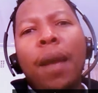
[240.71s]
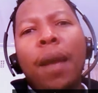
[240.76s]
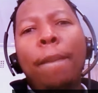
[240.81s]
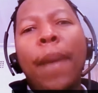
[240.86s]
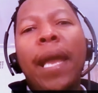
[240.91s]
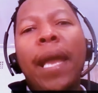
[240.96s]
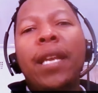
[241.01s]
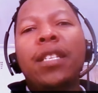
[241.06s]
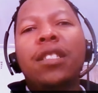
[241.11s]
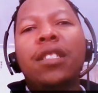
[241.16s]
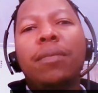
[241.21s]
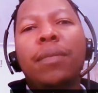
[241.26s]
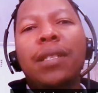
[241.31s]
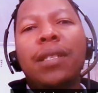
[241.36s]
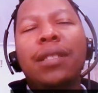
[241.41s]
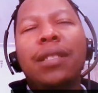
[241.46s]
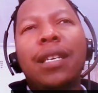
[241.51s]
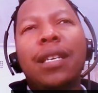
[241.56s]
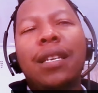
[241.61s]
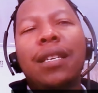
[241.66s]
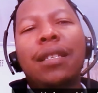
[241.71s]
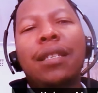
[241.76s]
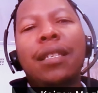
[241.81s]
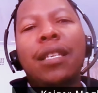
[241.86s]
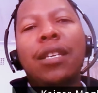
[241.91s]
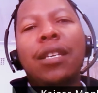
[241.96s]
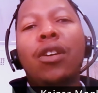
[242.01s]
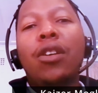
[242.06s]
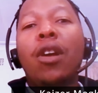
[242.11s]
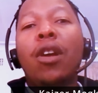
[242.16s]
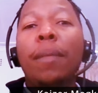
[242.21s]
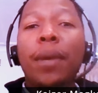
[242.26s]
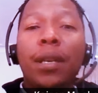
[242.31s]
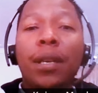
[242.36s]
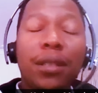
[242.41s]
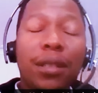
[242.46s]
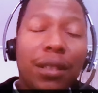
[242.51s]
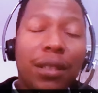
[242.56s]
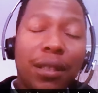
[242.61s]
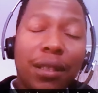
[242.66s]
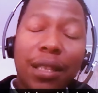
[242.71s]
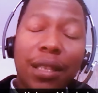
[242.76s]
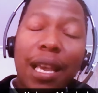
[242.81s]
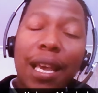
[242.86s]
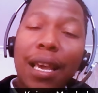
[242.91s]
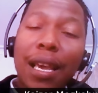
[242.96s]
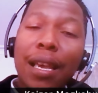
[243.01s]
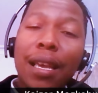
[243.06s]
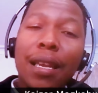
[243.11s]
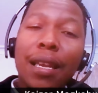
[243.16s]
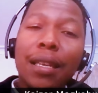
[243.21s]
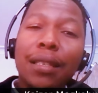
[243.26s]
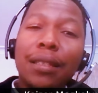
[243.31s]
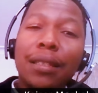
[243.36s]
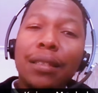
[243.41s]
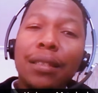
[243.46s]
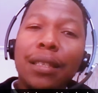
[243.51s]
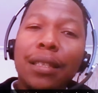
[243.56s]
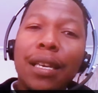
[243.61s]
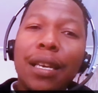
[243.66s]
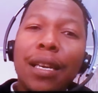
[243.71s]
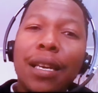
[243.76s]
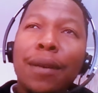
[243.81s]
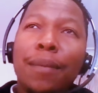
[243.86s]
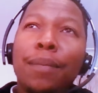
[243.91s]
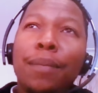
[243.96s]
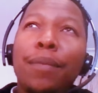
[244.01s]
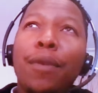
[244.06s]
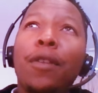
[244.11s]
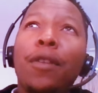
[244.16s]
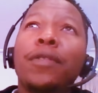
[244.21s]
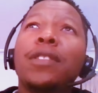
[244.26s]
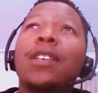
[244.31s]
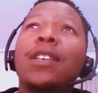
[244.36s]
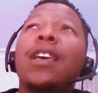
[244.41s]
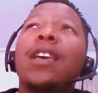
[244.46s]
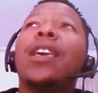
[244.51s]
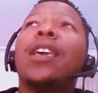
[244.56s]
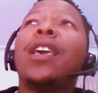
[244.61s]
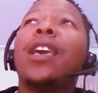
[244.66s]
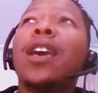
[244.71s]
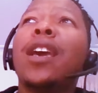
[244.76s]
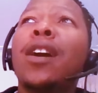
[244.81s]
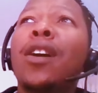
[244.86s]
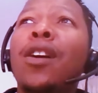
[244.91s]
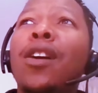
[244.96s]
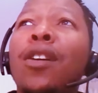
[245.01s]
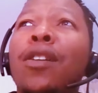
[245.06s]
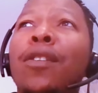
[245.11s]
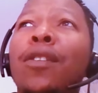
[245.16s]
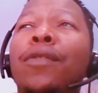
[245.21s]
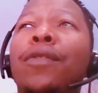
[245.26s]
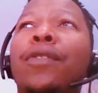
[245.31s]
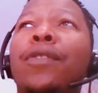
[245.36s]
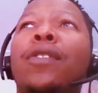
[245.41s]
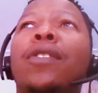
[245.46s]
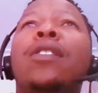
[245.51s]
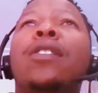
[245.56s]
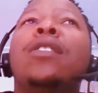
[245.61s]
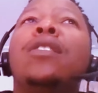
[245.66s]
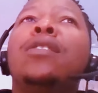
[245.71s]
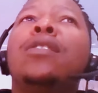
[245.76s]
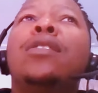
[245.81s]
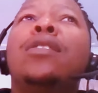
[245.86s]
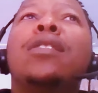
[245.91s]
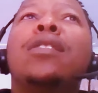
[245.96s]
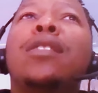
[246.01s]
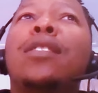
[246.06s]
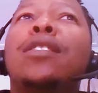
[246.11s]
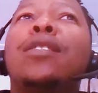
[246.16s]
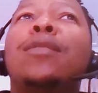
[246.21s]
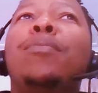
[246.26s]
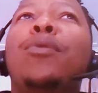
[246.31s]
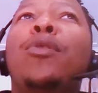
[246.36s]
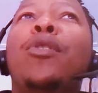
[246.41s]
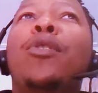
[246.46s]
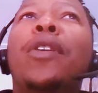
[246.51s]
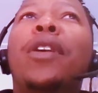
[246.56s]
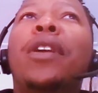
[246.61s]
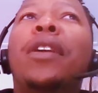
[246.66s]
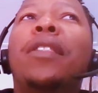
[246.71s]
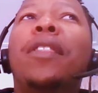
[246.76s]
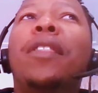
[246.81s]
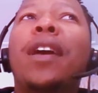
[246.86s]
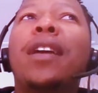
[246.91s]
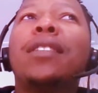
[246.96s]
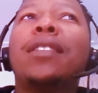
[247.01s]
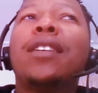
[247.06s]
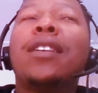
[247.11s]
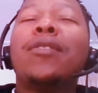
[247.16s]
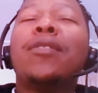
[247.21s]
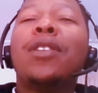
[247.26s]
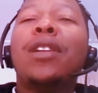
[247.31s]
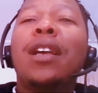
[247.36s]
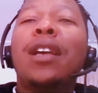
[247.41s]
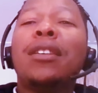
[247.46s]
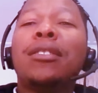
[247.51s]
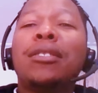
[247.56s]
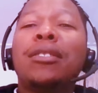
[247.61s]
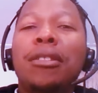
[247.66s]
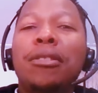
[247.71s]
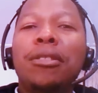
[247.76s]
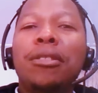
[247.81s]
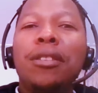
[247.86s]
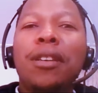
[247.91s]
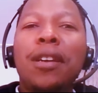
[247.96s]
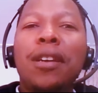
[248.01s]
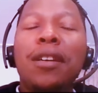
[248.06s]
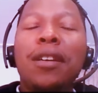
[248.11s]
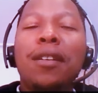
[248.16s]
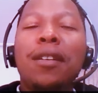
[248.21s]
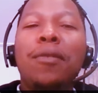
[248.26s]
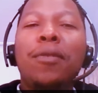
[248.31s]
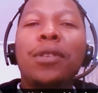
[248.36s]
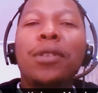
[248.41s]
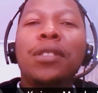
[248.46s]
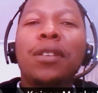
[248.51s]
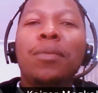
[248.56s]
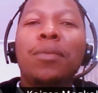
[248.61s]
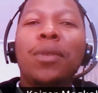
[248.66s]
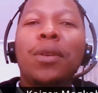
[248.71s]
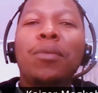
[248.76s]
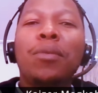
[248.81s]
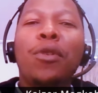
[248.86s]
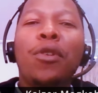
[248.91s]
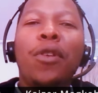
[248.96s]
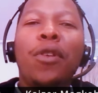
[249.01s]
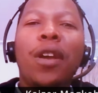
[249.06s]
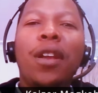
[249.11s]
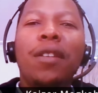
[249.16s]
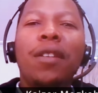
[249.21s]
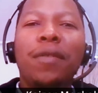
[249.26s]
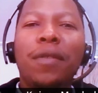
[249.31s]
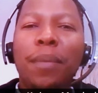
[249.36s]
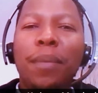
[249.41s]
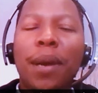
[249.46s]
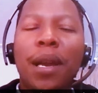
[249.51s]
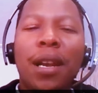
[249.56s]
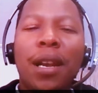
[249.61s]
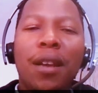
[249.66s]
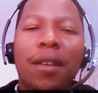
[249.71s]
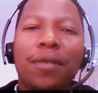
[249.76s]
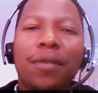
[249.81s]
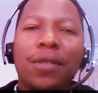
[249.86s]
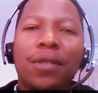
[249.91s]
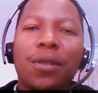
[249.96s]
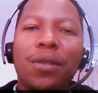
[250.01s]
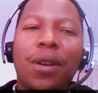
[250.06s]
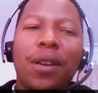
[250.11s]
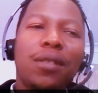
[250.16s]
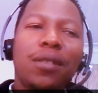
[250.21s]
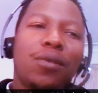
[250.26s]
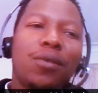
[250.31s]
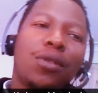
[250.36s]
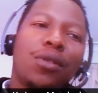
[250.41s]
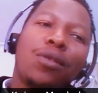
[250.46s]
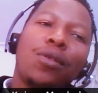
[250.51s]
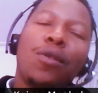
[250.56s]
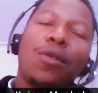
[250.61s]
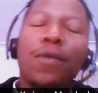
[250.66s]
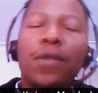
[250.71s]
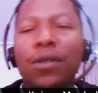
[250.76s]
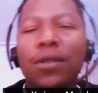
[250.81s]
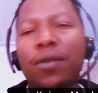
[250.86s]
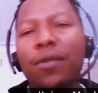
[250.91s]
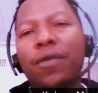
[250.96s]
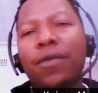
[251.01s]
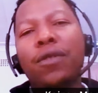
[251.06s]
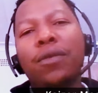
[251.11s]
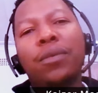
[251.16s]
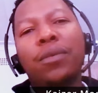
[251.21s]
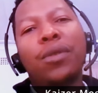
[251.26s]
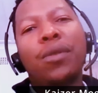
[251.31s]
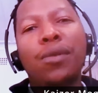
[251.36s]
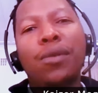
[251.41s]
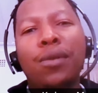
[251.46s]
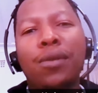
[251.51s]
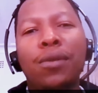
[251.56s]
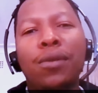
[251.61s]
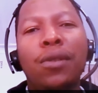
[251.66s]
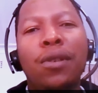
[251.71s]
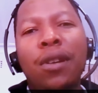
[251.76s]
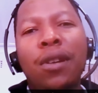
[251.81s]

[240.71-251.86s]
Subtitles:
management and economics, and after a year of just exploring that, I realized that I want something more creative in my life. So I switched over to film school,